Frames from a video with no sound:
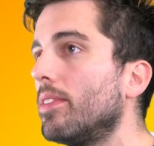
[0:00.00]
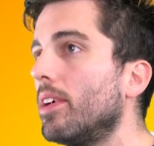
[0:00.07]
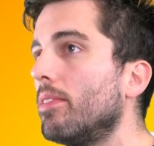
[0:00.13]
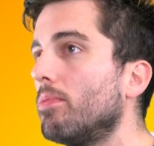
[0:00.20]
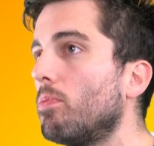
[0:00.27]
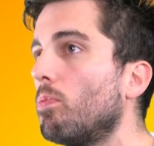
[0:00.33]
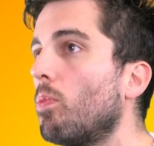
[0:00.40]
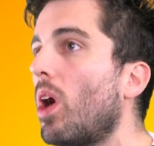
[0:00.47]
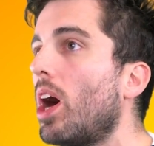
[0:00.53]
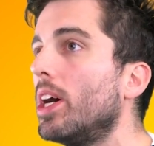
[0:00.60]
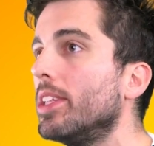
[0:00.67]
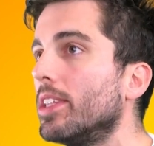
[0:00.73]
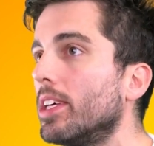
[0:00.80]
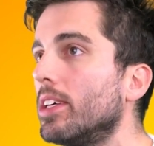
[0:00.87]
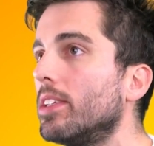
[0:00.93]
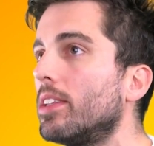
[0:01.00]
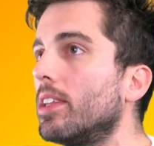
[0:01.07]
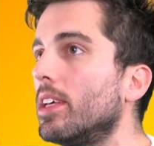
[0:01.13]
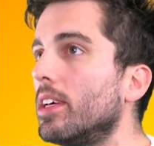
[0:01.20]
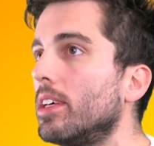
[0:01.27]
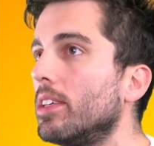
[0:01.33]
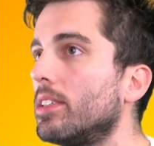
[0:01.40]
of why the
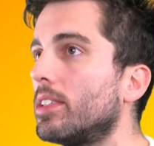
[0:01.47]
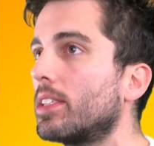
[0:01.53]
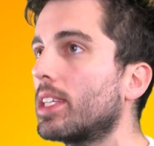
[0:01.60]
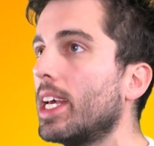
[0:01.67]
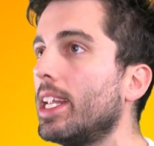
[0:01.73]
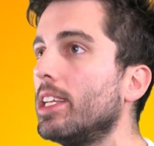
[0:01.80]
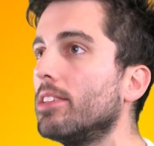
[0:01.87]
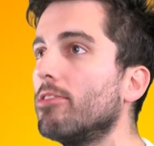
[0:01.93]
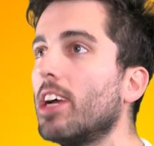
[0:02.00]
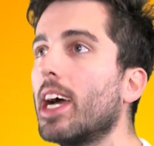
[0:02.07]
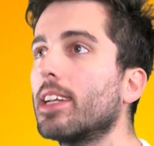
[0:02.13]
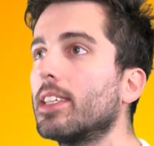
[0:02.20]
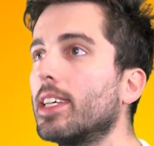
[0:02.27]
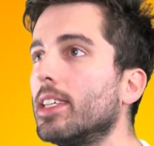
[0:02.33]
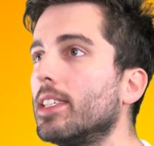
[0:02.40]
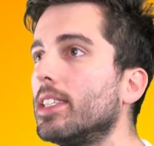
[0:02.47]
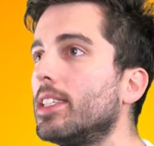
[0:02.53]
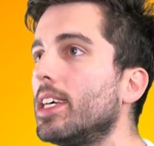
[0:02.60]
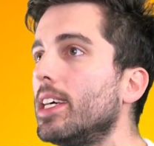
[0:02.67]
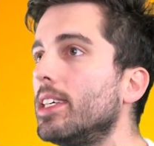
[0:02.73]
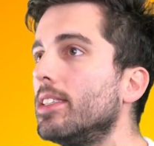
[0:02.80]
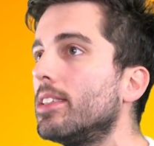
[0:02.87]
skin is reacting as it
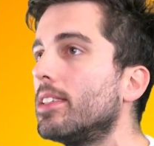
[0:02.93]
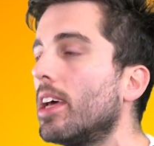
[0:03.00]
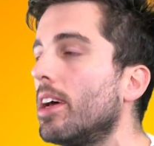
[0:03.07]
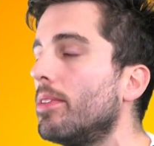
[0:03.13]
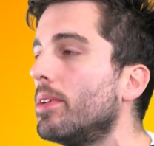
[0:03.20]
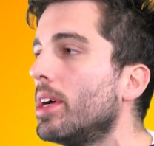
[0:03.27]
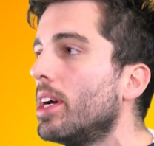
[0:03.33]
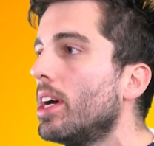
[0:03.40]
is. So